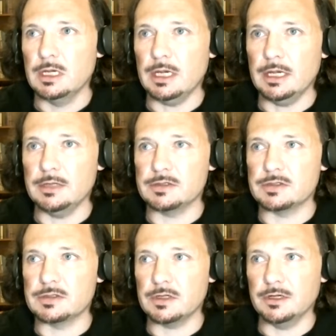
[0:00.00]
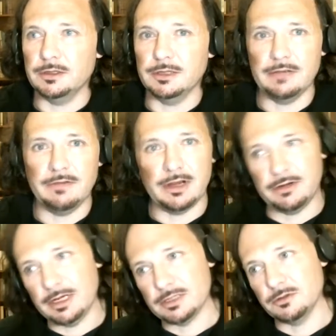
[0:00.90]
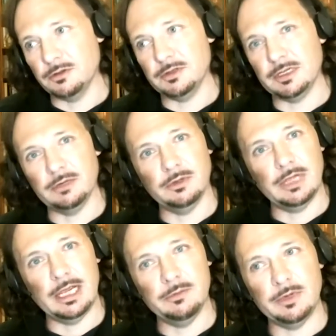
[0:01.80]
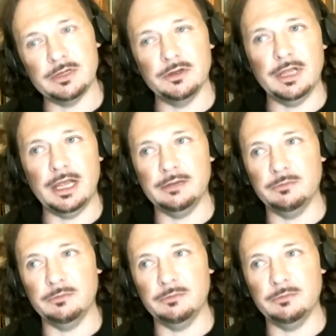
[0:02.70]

And so you have Hungary next door thinking, well, hey, we can do that.